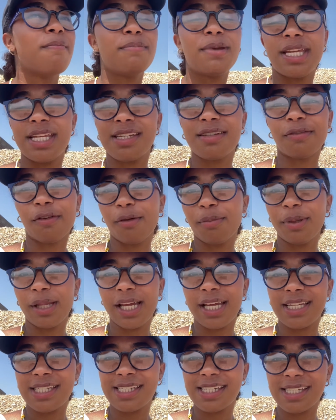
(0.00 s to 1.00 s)
peaceful
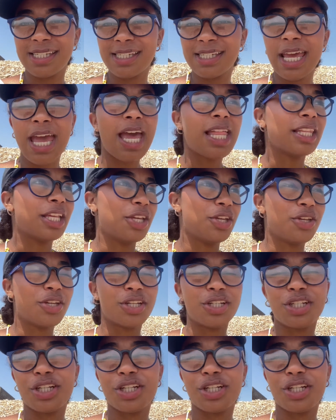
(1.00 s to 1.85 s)
places that you can